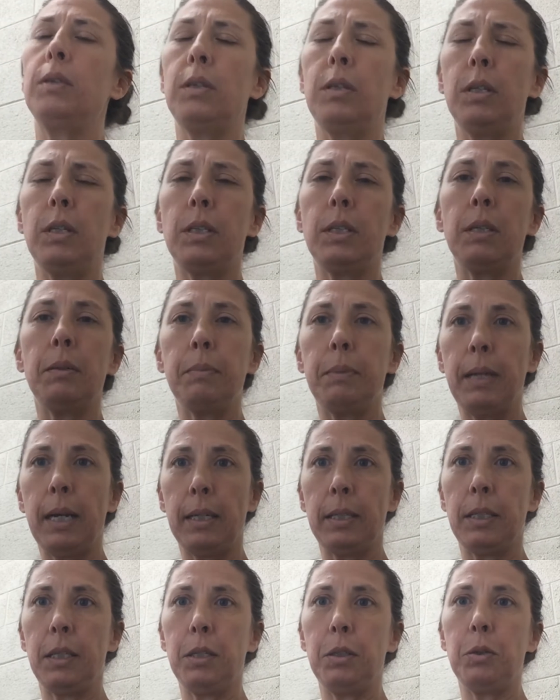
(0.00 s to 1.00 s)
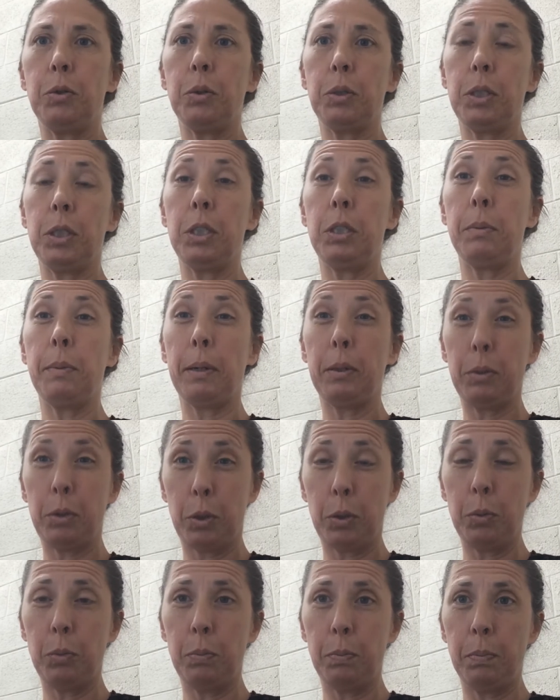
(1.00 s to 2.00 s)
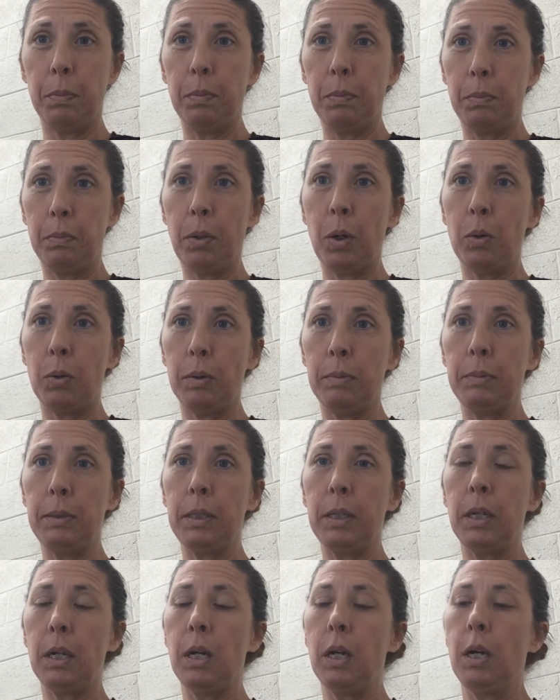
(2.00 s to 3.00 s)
it's going to be asking you questions about two poems.